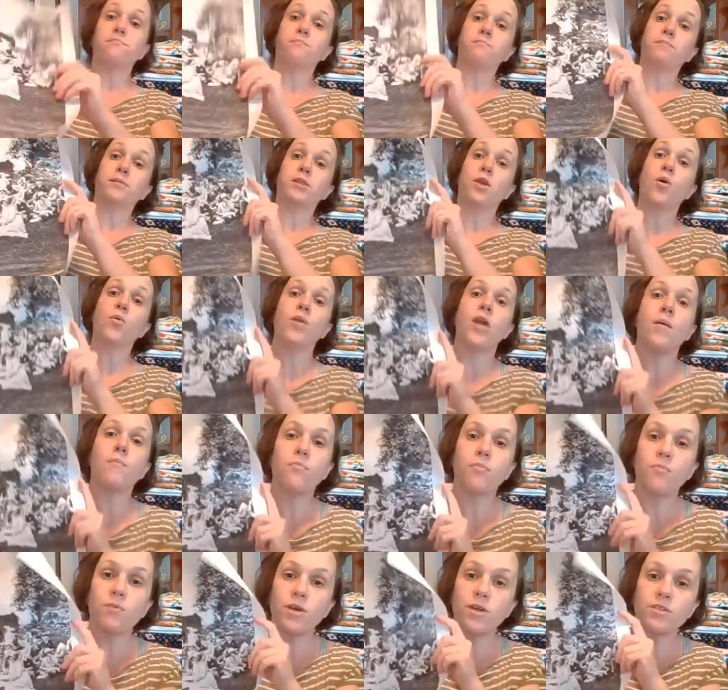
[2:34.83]
blown up
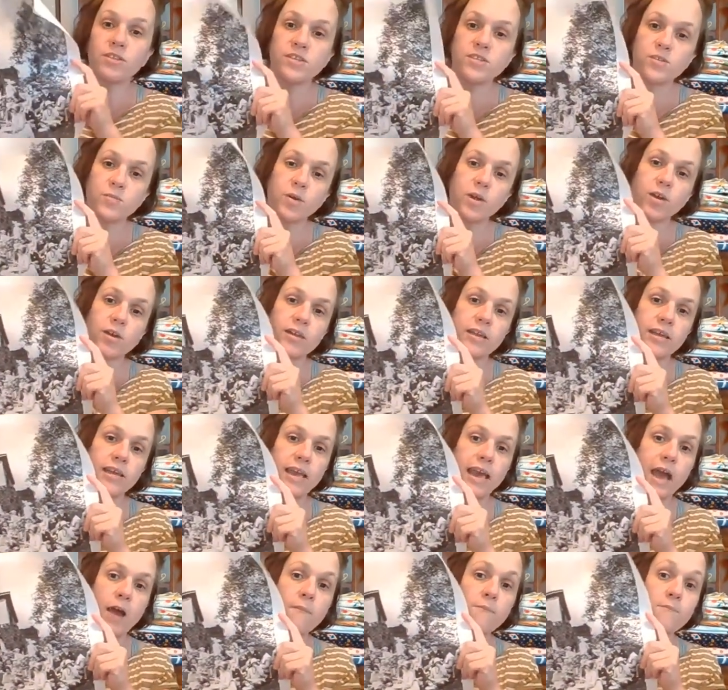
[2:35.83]
will this work? Like
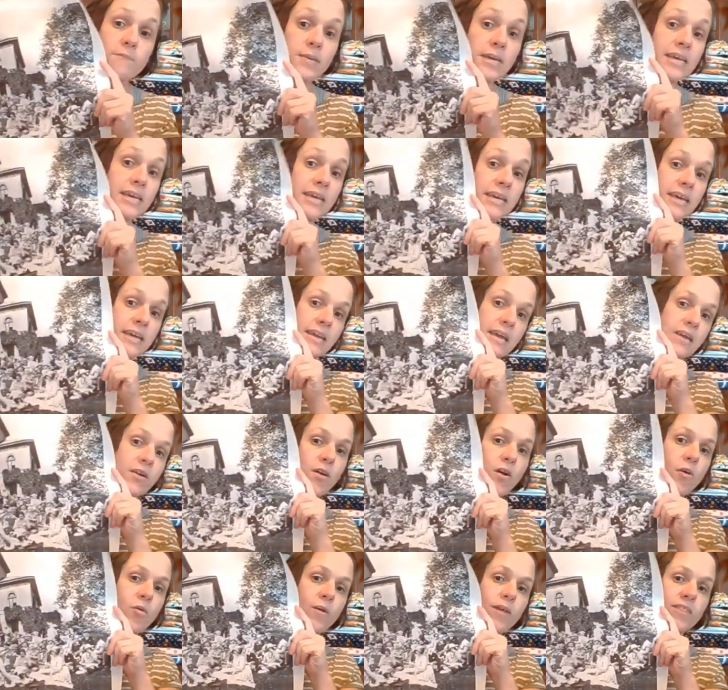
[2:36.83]
how big can I
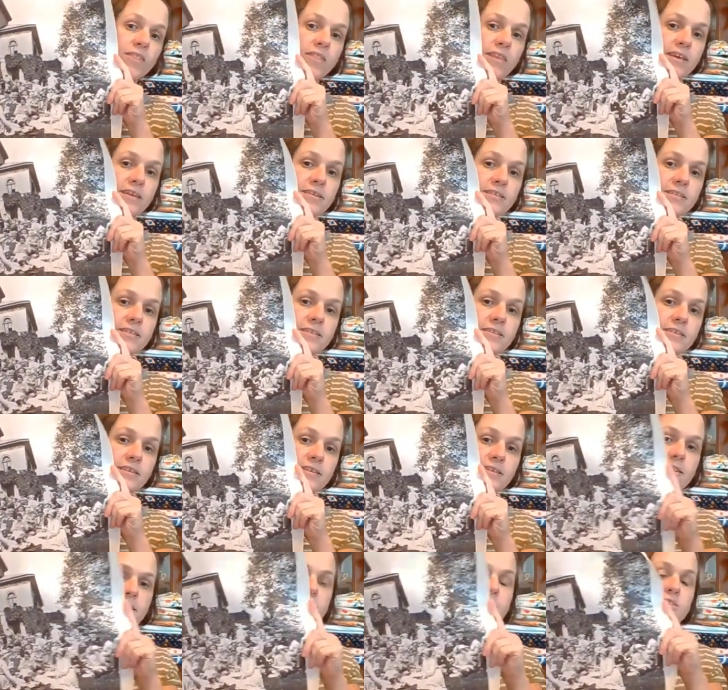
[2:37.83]
go with this?
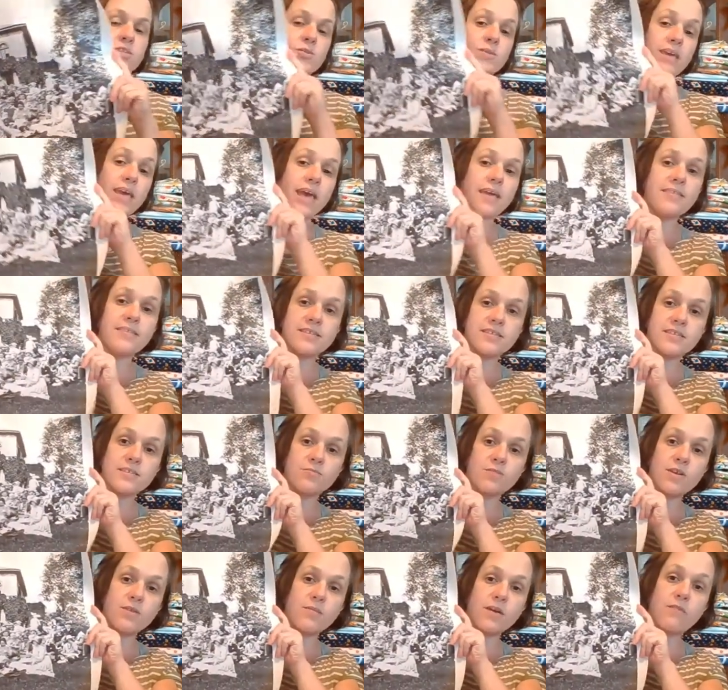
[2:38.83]
So again, this is
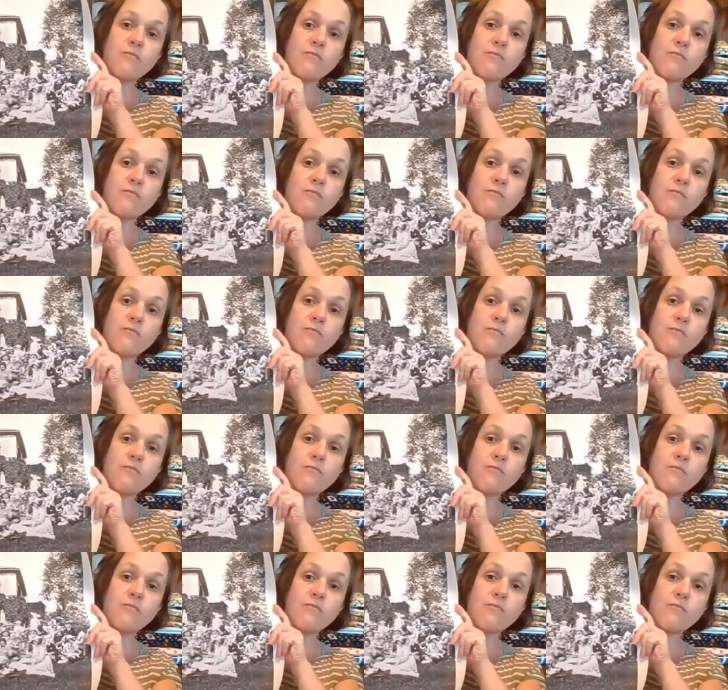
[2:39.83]
one of my